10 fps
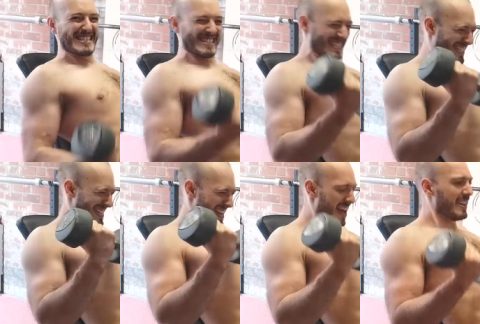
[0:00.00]
and
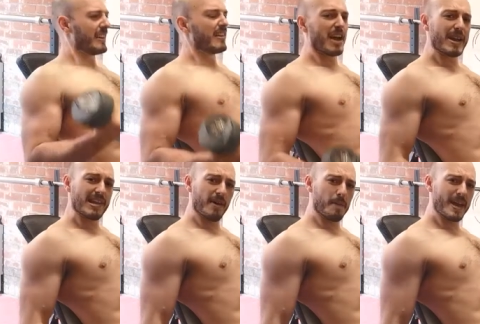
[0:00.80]
I'll allow it
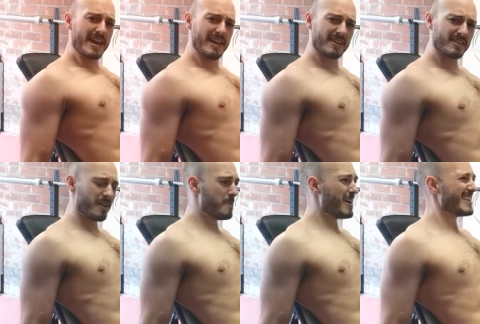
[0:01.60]
a little bit because I
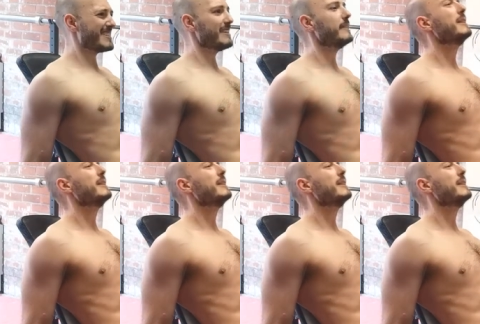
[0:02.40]
don't mind.